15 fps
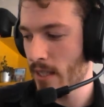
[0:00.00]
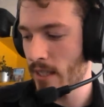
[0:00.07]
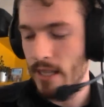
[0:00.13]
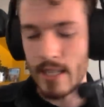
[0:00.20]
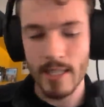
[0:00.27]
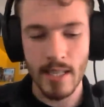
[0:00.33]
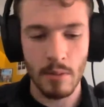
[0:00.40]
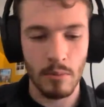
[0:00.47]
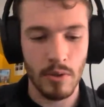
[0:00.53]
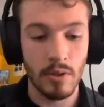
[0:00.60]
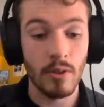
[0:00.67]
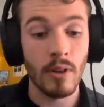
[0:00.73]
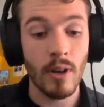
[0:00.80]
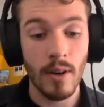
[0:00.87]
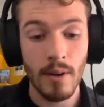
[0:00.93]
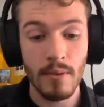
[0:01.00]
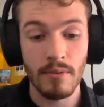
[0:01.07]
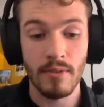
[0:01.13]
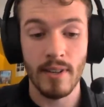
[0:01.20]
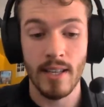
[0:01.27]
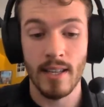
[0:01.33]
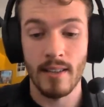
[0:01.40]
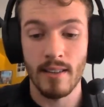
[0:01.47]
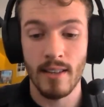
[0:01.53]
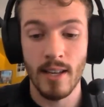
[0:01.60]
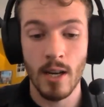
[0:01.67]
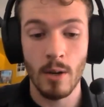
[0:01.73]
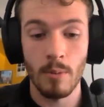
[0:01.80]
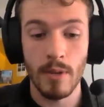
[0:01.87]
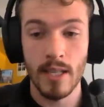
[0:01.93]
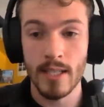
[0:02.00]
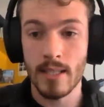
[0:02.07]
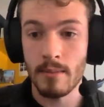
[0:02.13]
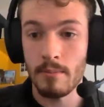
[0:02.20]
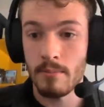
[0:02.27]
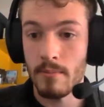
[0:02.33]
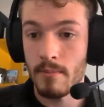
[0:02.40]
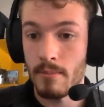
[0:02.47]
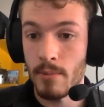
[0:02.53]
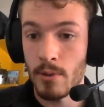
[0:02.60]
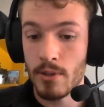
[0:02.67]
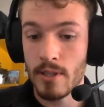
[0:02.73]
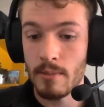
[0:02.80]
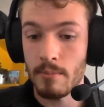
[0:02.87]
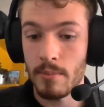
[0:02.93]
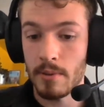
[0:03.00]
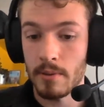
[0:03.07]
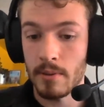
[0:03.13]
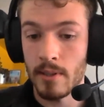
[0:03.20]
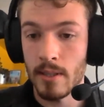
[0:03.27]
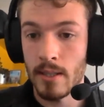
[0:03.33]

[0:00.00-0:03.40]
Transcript: easy one, or hopefully it will be more simple.